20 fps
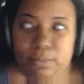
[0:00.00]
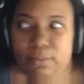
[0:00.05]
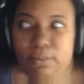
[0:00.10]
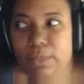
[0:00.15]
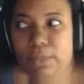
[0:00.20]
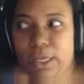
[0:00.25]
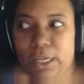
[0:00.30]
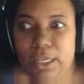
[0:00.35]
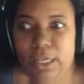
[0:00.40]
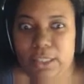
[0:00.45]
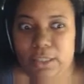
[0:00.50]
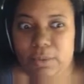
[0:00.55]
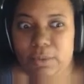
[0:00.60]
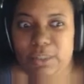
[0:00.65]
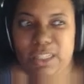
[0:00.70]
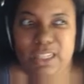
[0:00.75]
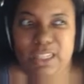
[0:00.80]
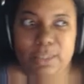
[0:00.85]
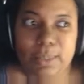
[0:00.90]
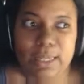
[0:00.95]
I guess he
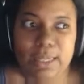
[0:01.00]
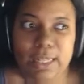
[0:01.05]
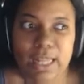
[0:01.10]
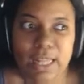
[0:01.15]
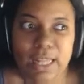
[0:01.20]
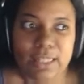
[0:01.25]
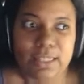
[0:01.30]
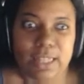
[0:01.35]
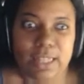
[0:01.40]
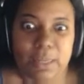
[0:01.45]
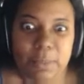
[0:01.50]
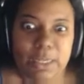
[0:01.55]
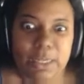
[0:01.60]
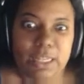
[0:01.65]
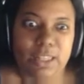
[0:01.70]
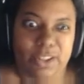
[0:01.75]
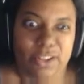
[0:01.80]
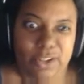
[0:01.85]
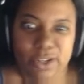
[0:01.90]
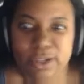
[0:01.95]
wasn't expecting that statement
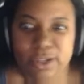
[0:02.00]
either.